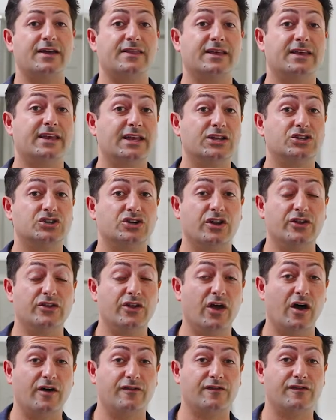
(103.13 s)
the kitchen
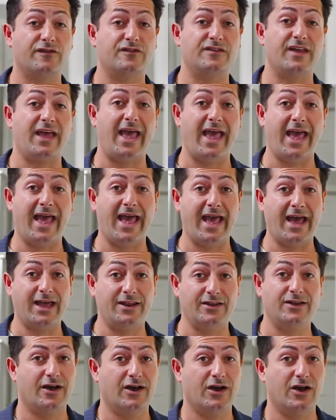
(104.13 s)
enough to add